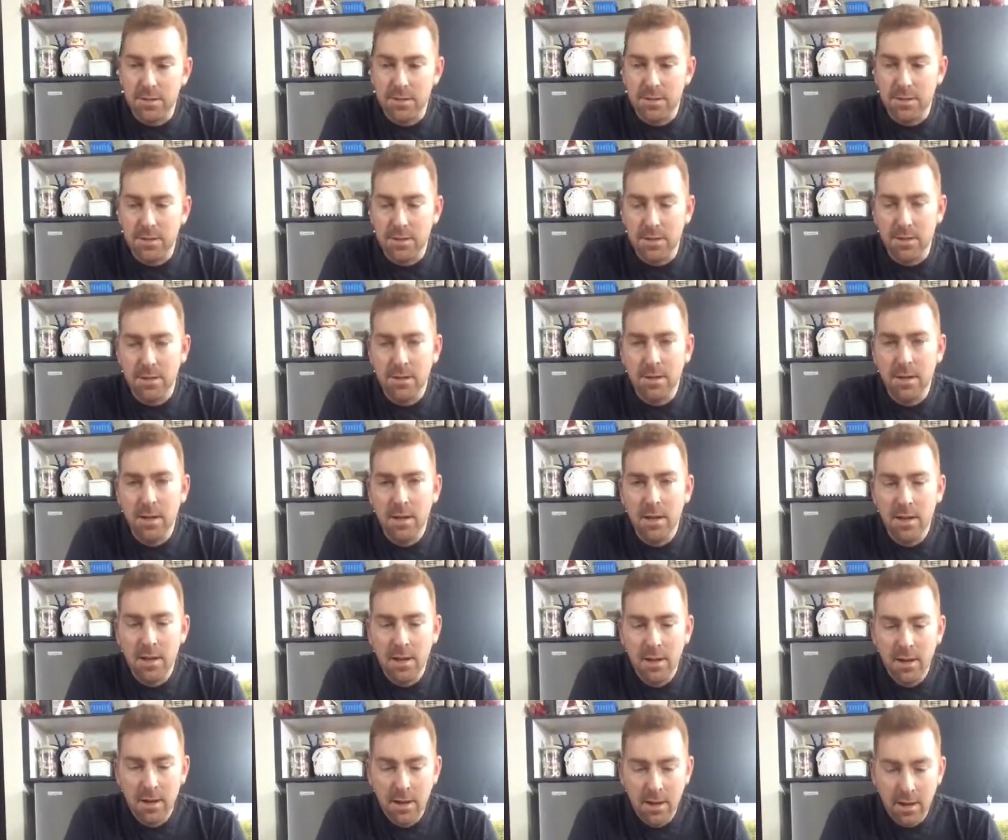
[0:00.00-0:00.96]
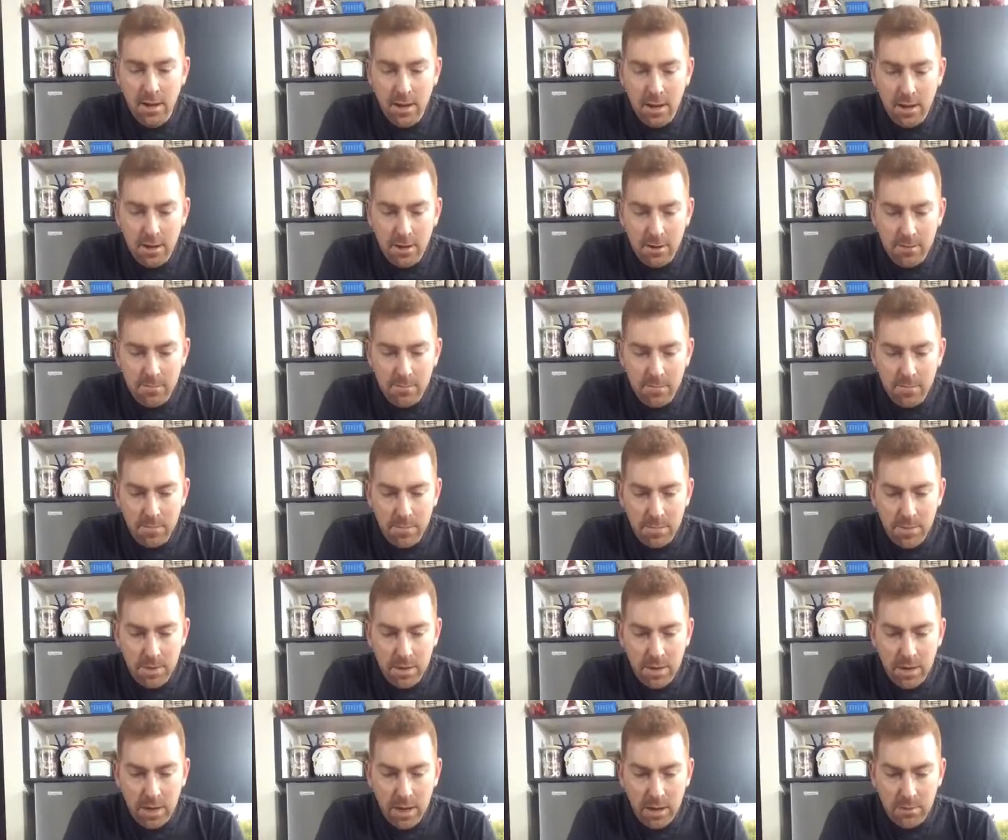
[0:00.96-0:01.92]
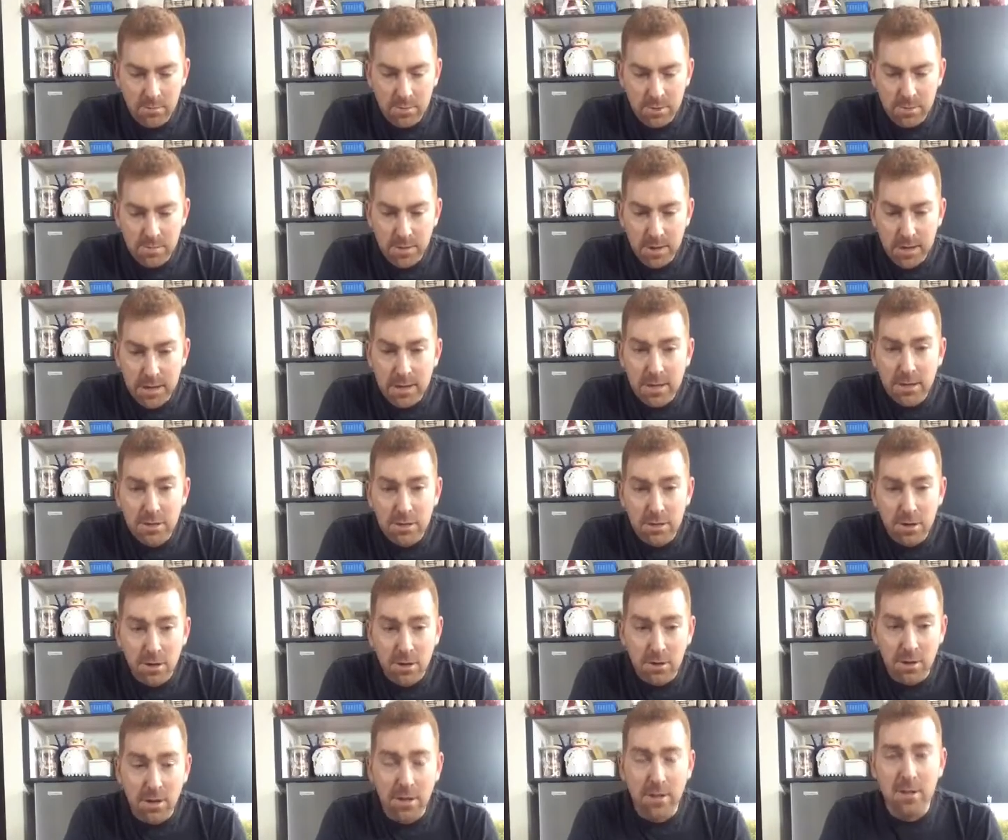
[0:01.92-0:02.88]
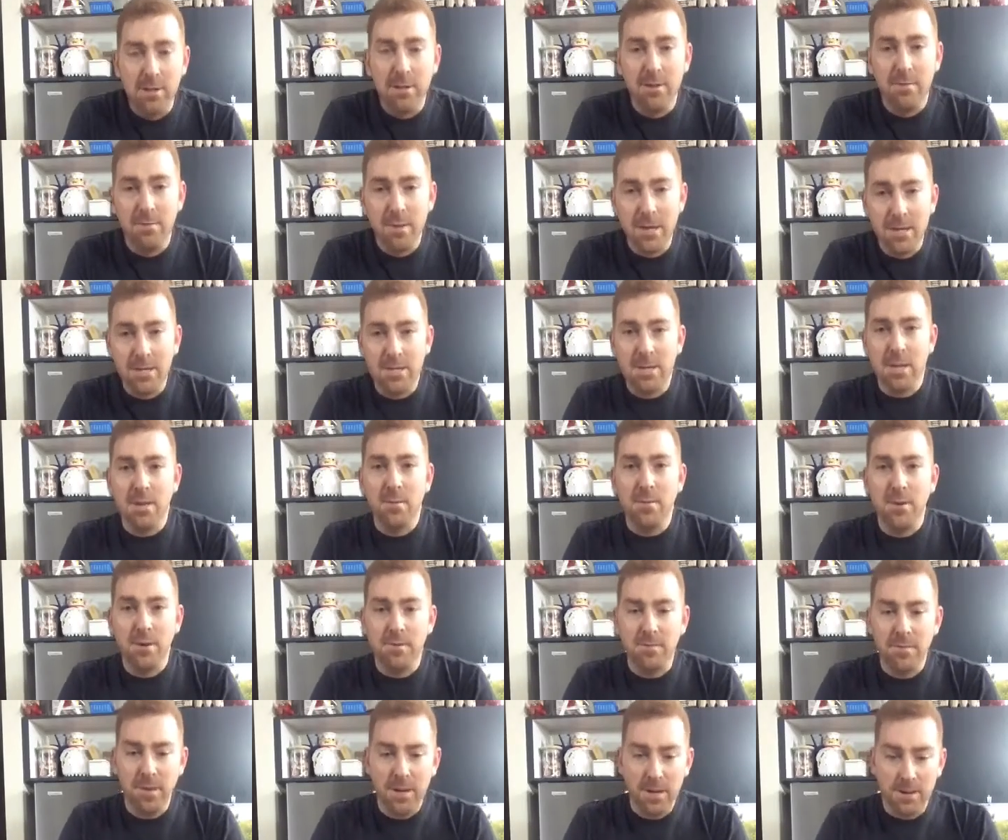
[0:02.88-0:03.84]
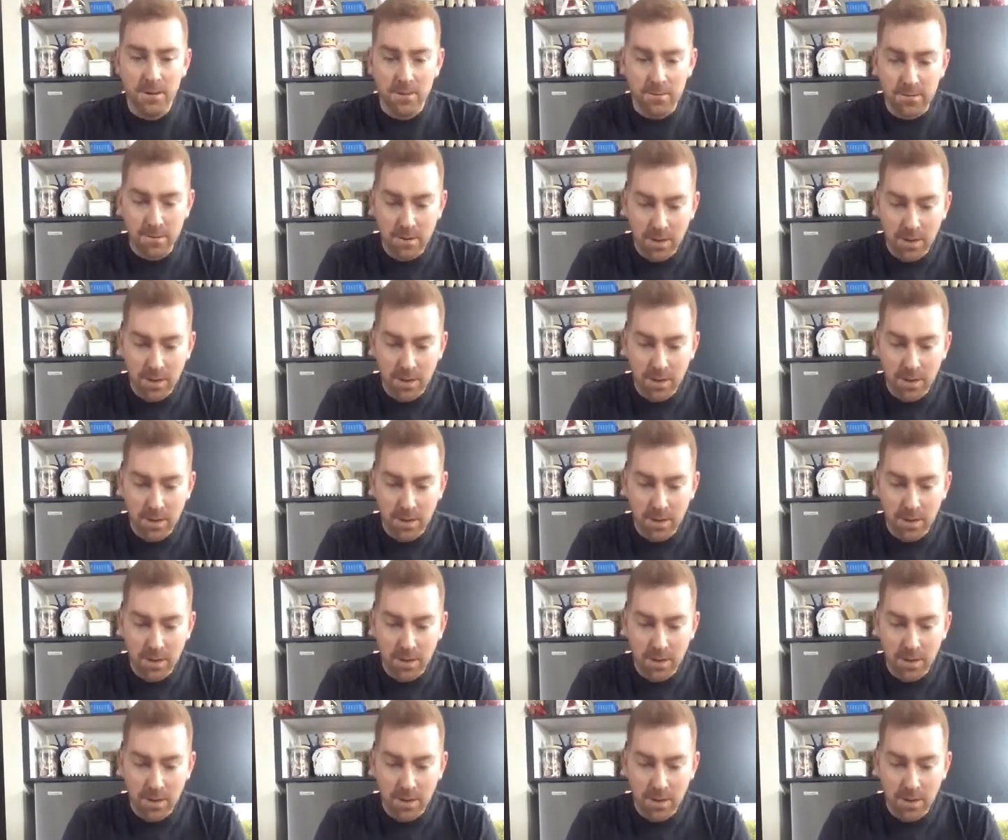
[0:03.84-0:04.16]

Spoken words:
So the Cadbury's baking chocolate I'm actually a big fan of.